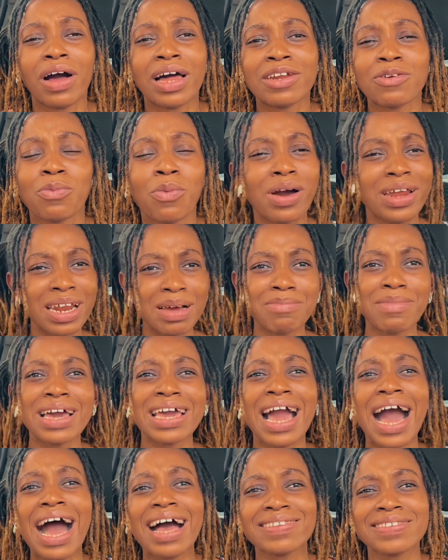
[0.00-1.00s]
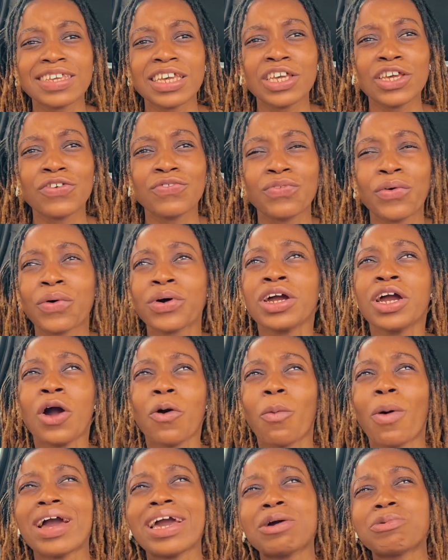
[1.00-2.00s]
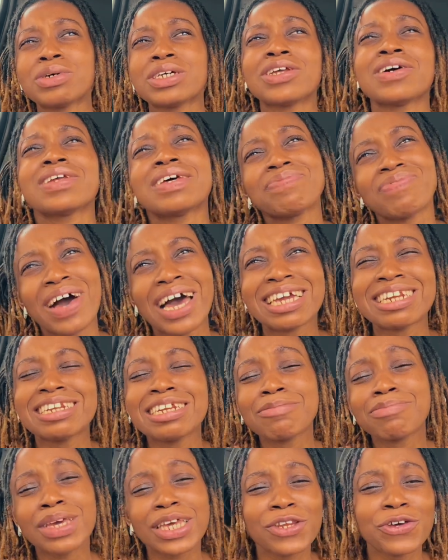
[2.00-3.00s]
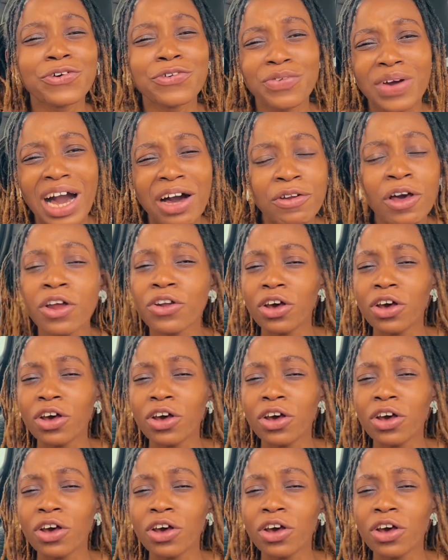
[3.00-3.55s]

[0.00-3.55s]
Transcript: And what am I asking you for? Why are we not finding a middle ground?